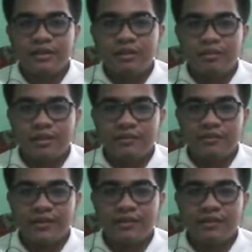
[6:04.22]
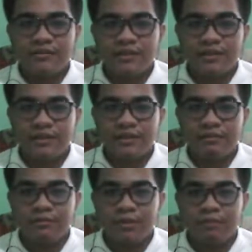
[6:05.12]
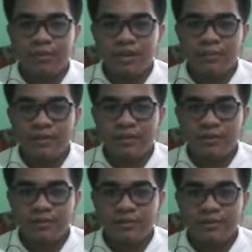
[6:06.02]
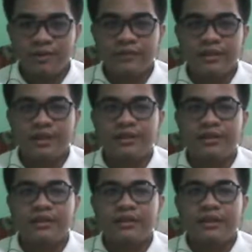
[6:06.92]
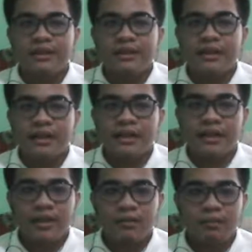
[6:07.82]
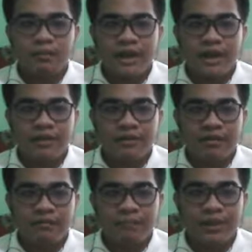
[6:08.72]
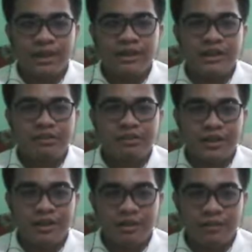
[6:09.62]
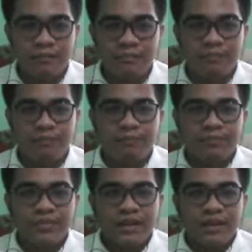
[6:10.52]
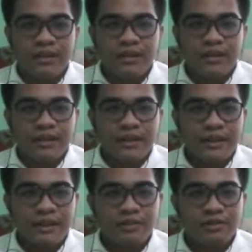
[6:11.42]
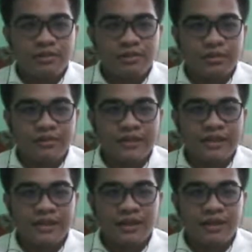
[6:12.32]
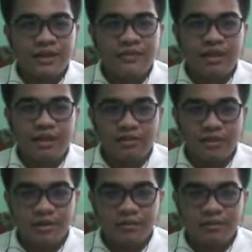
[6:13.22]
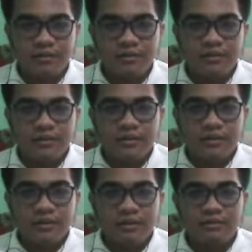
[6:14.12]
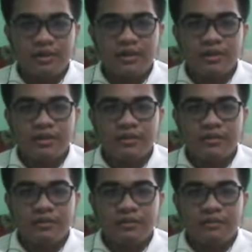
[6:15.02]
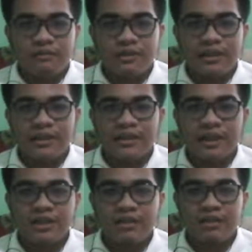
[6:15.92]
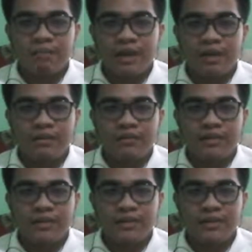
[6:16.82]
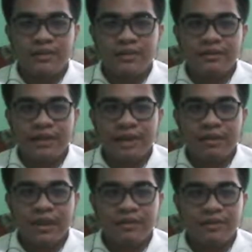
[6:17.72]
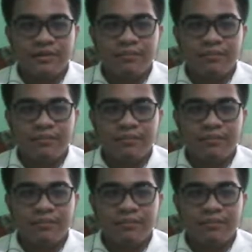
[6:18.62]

which are fixed surfaces with multiple control surfaces that can help the aircraft pitch or yaw. These control surfaces are as follows: the rudder, which is attached to the back of the vertical stabilizer